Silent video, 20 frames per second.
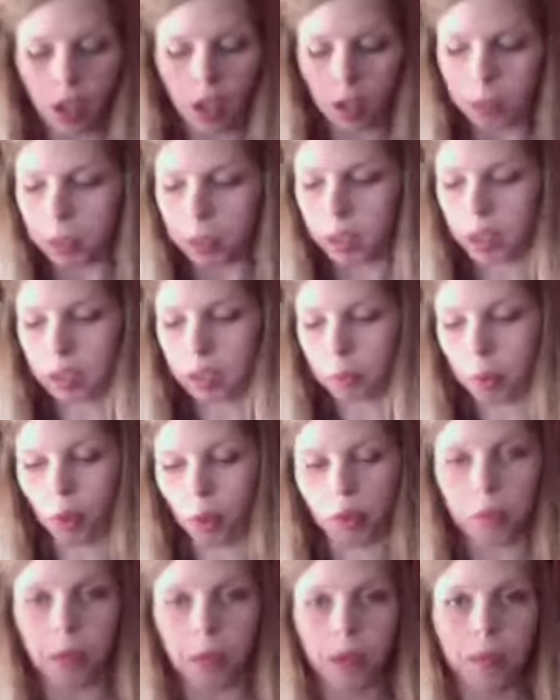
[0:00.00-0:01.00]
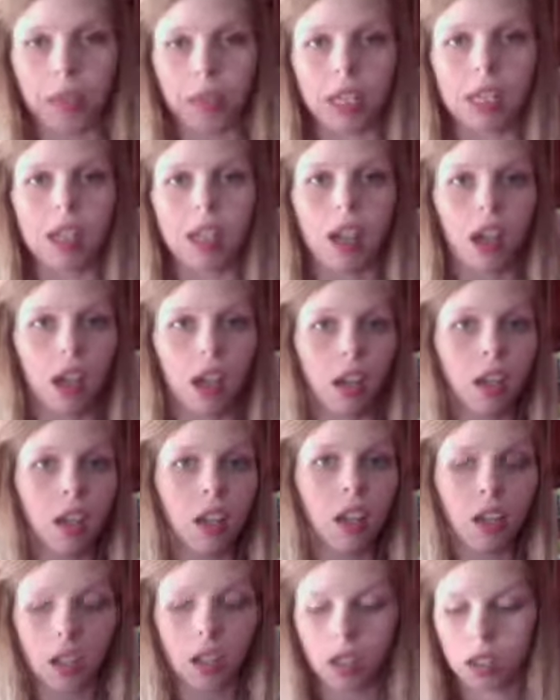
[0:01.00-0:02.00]
because both me and my son
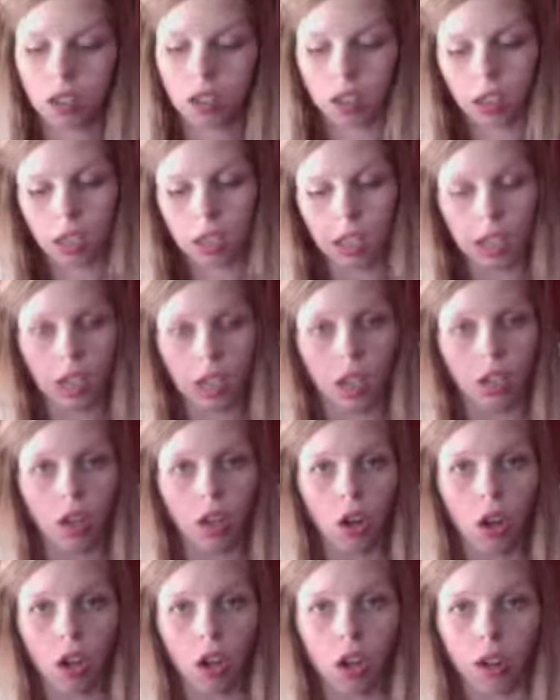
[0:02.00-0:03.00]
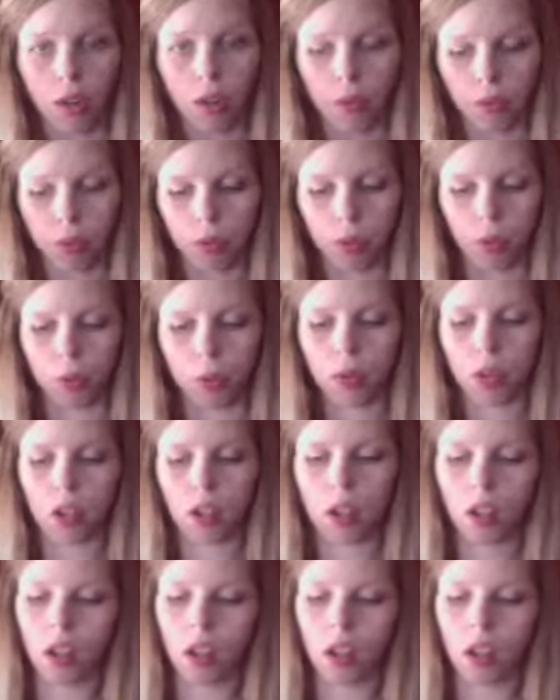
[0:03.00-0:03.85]
eat a ton of fruit.